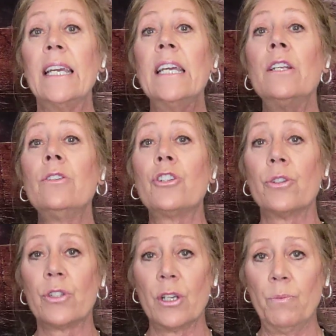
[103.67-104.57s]

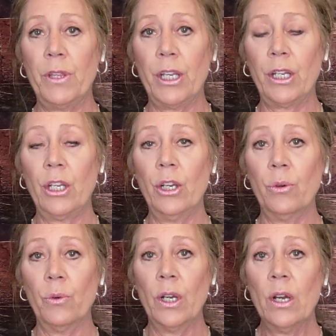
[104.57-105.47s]
into something
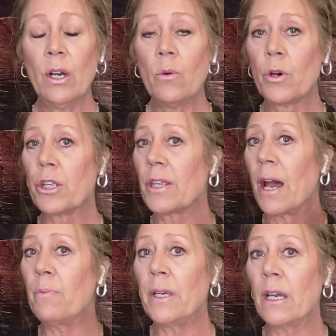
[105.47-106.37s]
new. Whether
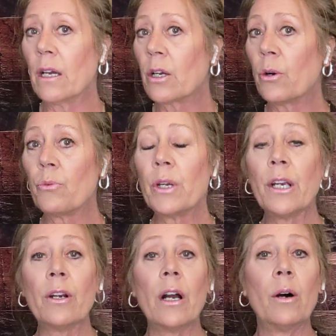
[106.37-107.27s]
that be a career,